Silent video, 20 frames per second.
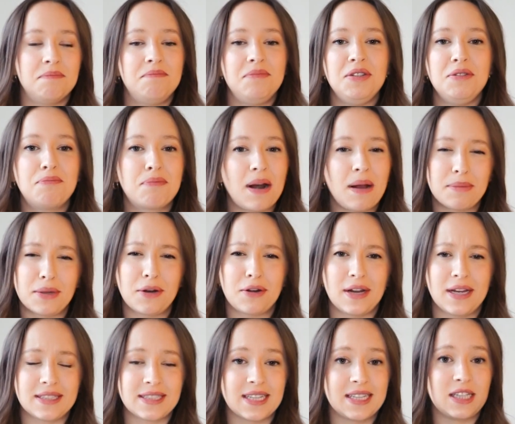you've probably heard it
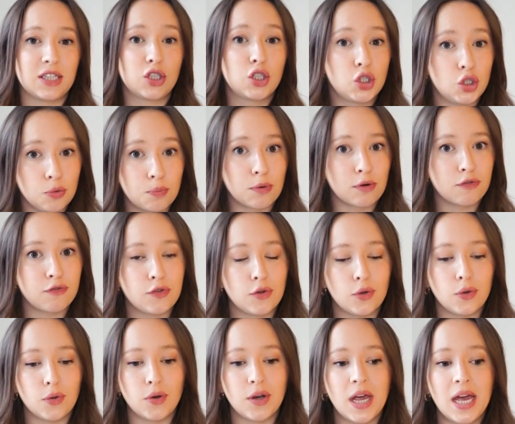as like this
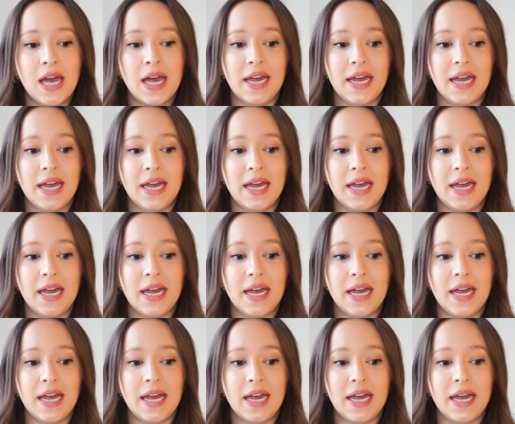superfood.